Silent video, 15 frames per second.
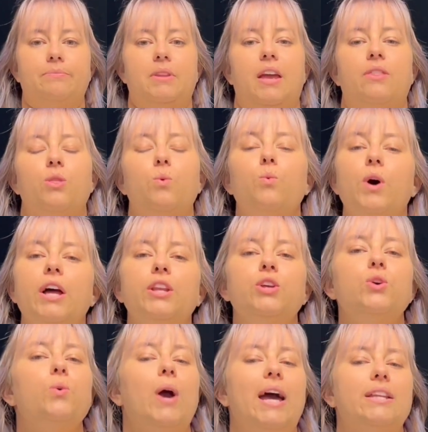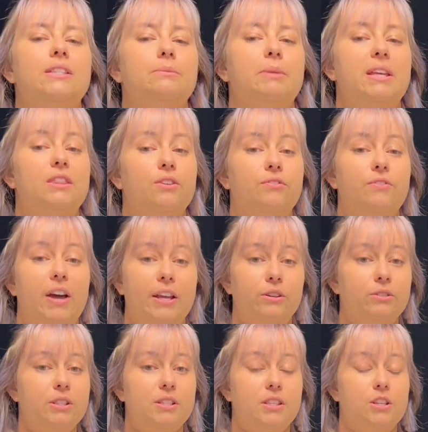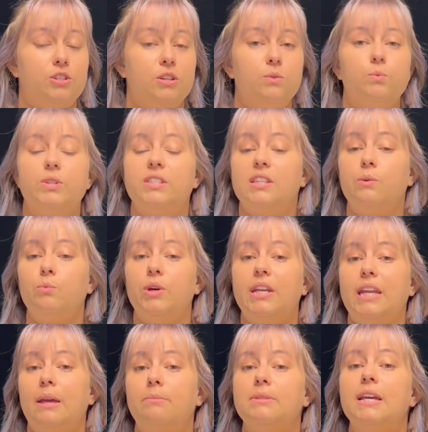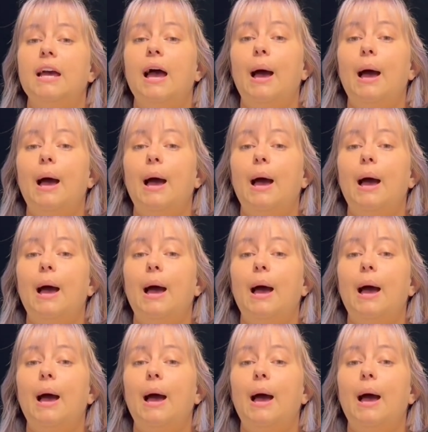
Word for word: And the one who had to make the final decision was someone named